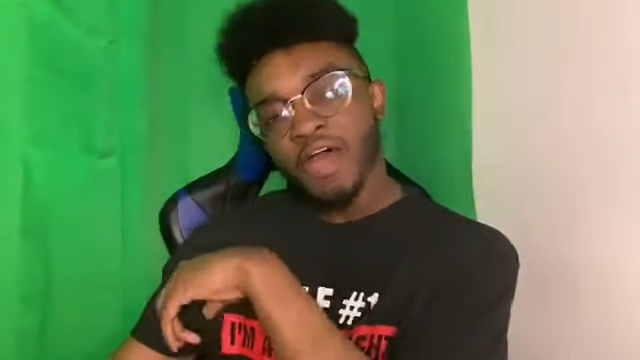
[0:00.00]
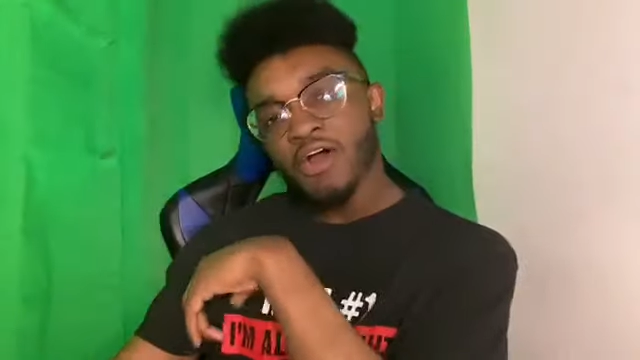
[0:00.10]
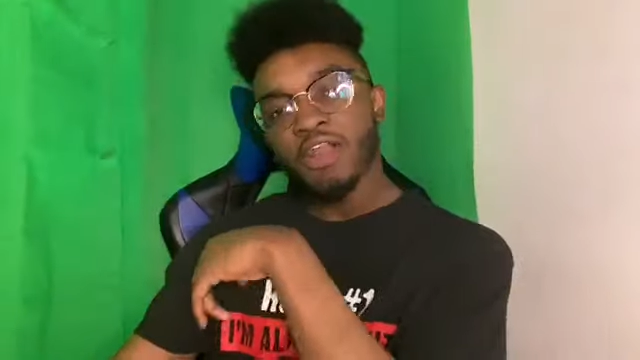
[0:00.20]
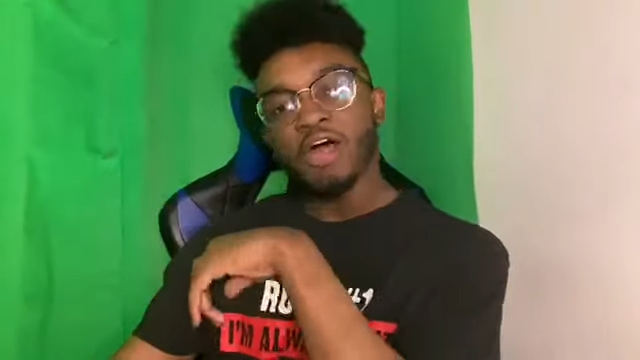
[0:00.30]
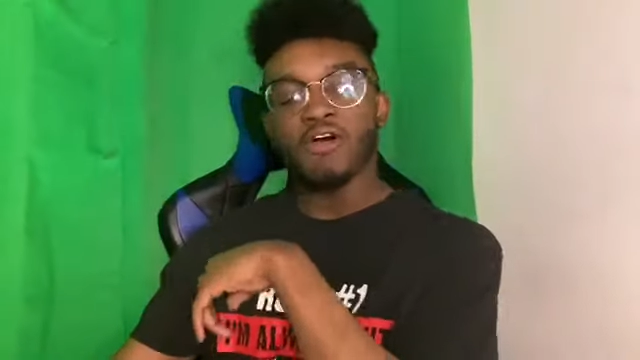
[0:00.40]

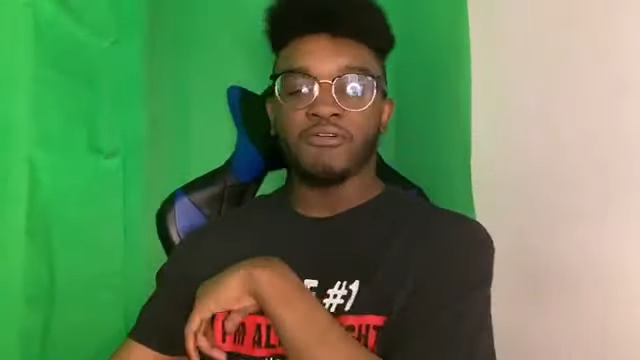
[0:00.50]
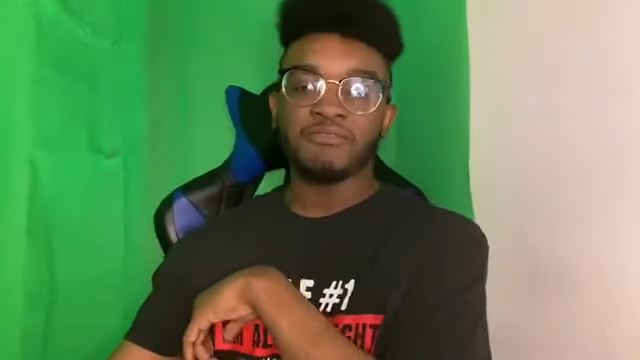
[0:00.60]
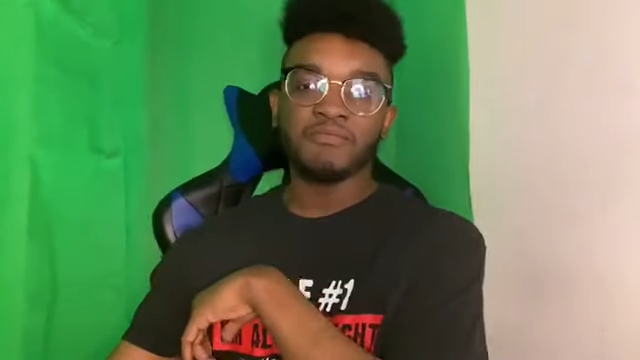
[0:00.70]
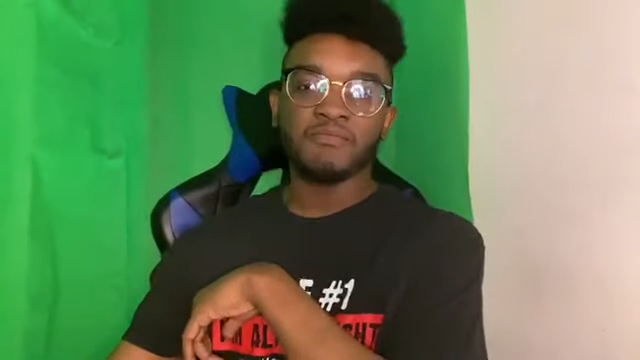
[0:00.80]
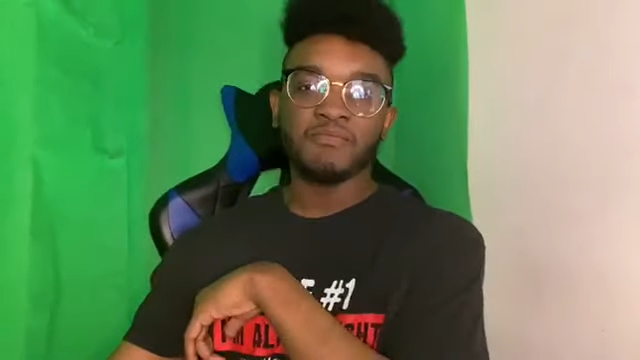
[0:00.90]
all off,
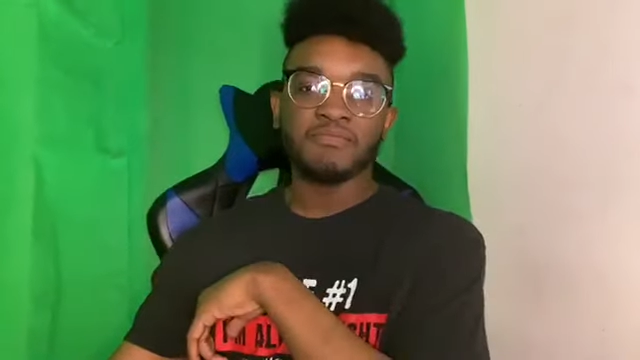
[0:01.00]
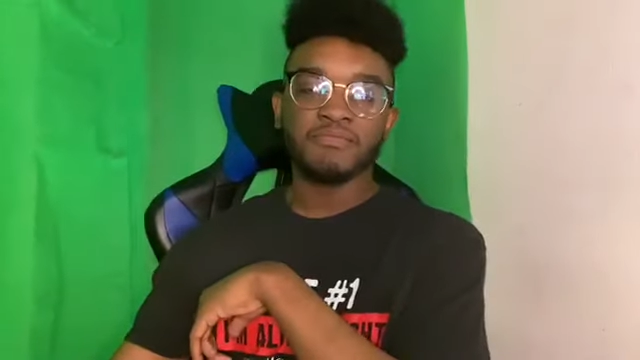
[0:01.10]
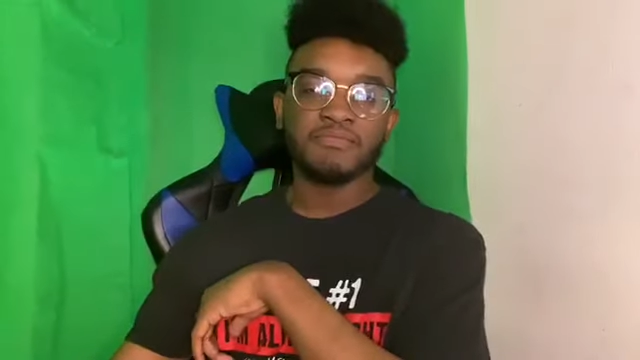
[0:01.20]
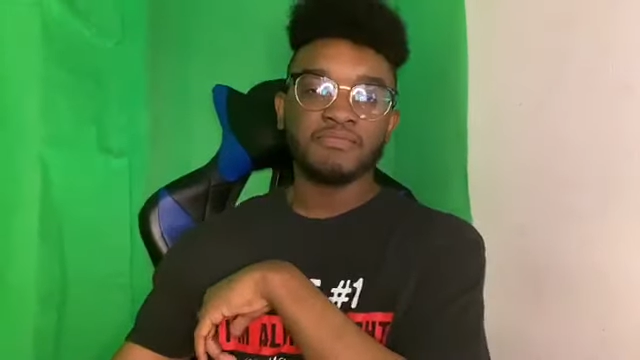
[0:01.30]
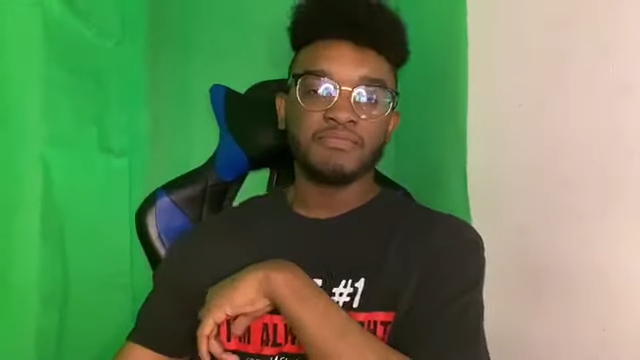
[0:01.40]

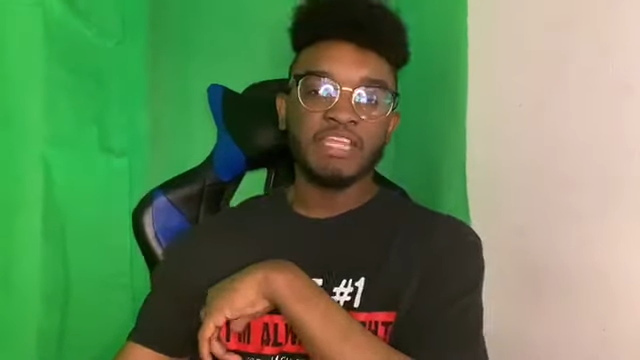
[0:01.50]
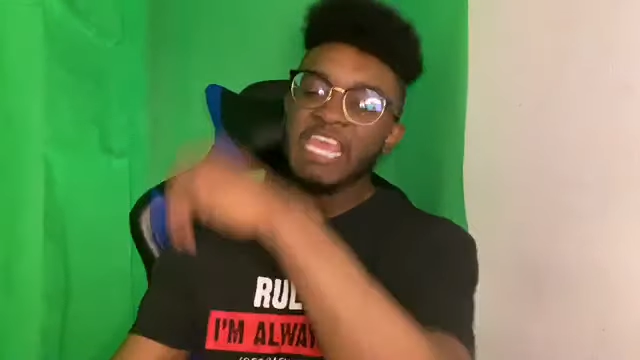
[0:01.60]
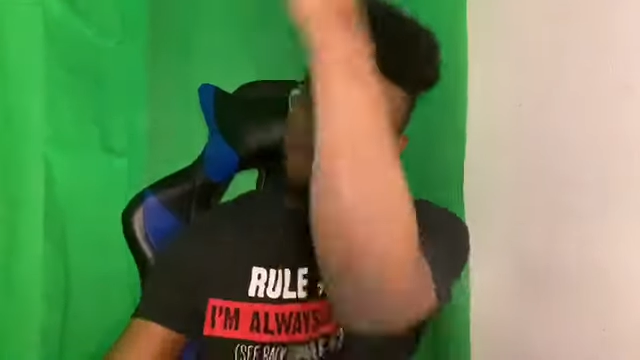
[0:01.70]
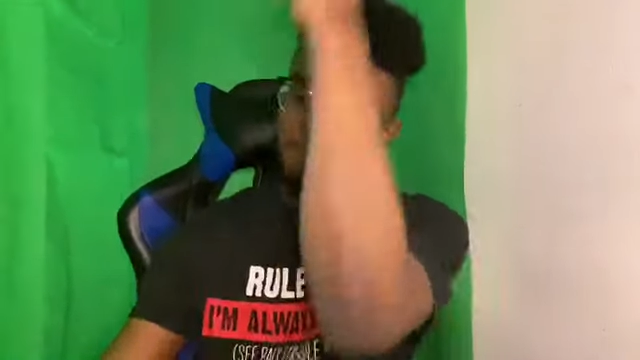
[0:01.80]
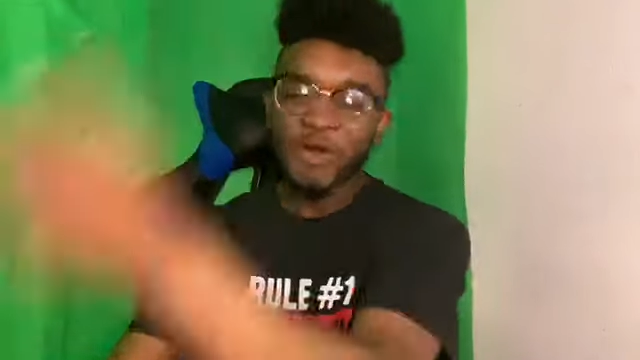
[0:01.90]

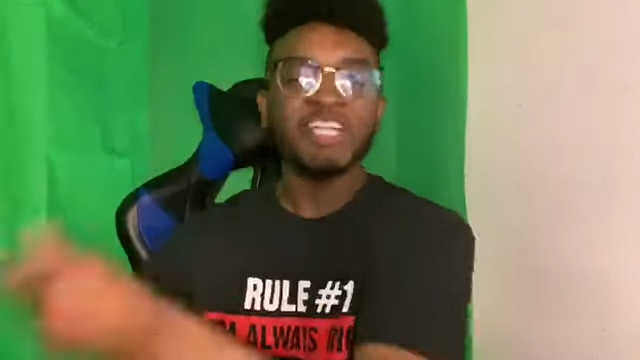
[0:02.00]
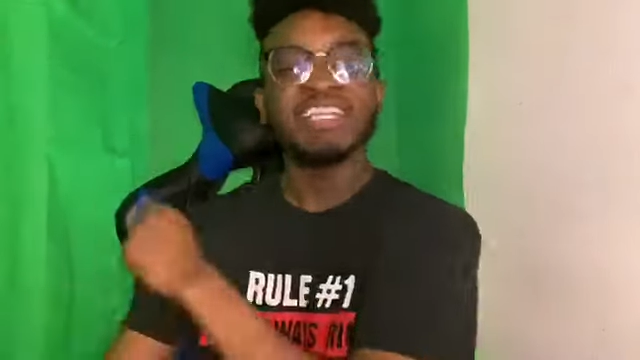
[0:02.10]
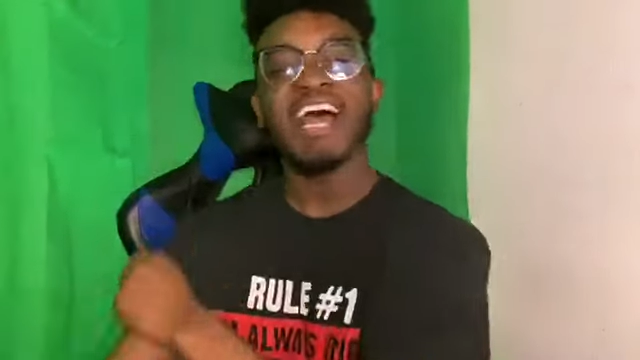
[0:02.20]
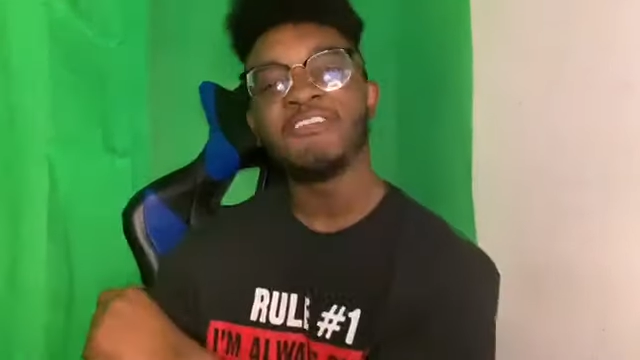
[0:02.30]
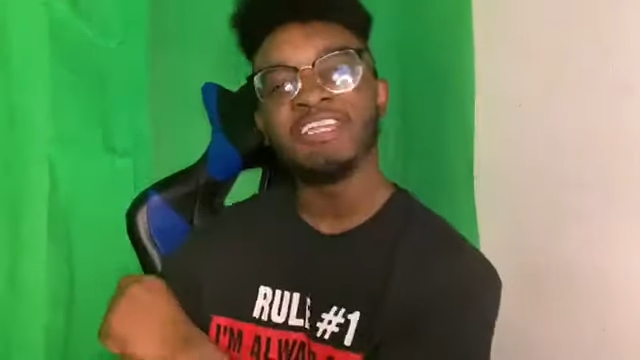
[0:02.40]
he put
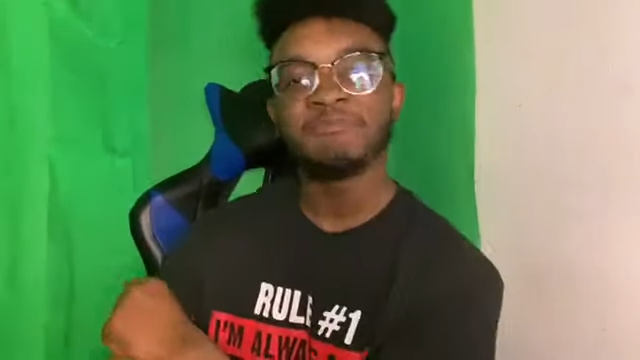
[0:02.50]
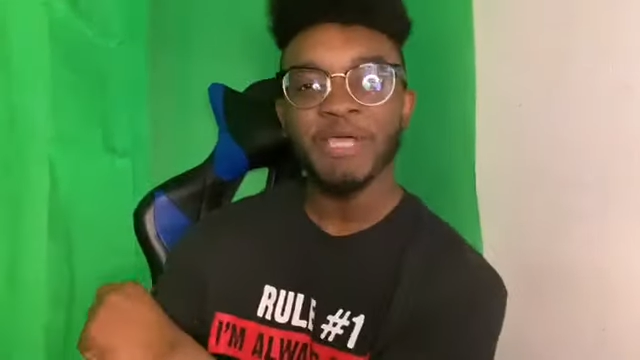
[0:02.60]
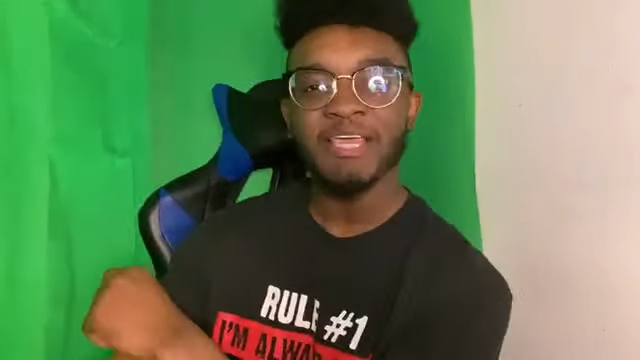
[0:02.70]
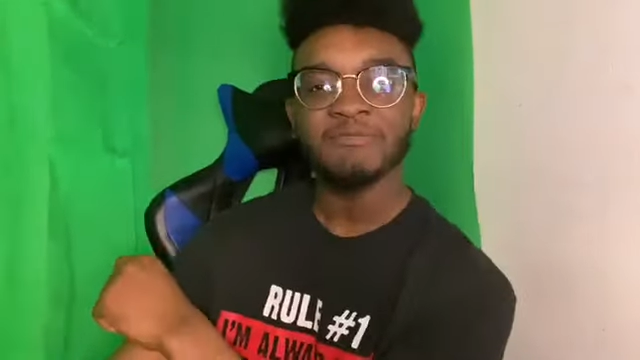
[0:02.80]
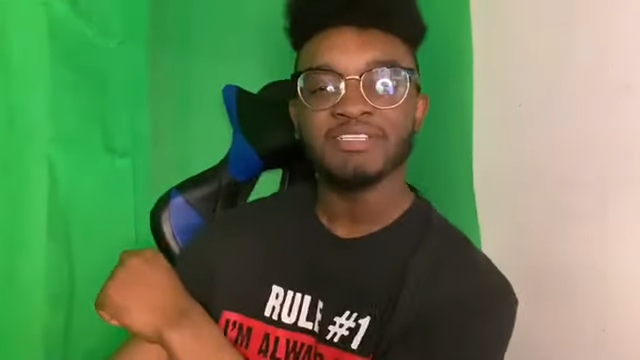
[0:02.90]
down his
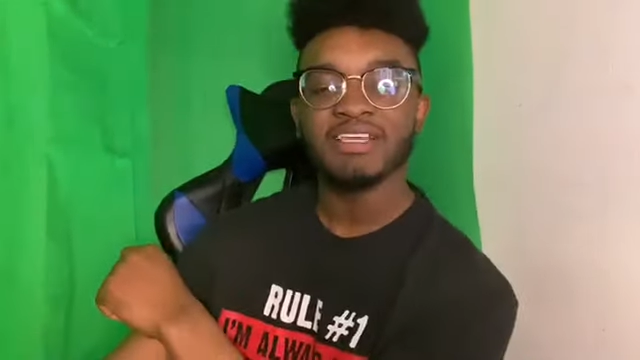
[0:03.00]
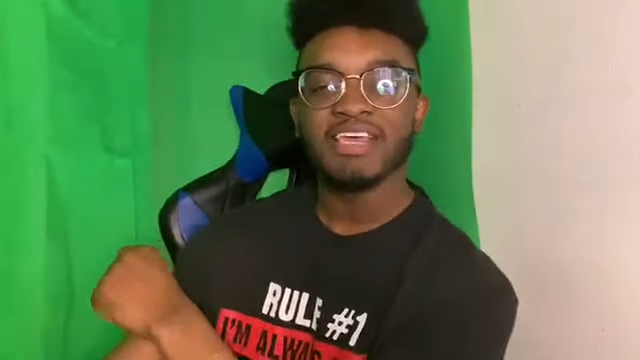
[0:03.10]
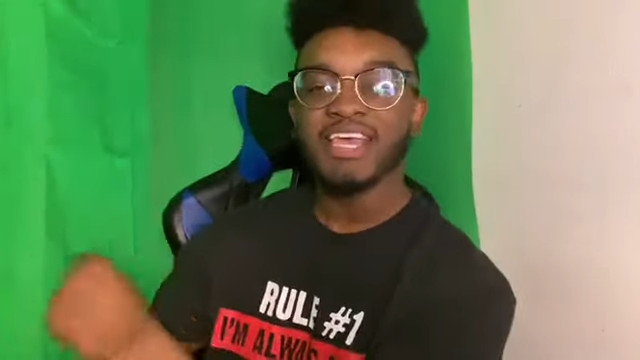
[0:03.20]
papers